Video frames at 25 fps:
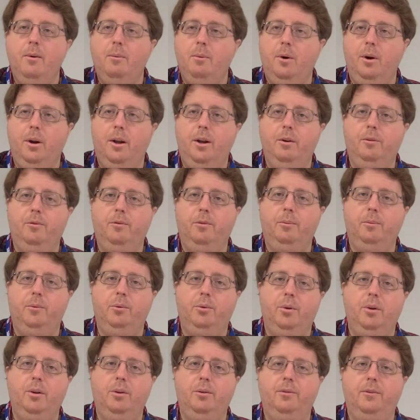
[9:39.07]
We're here from
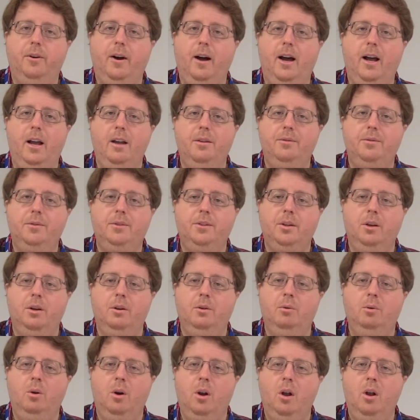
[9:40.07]
3 to 5.
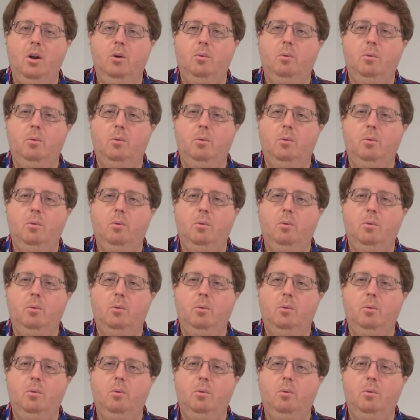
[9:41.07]
So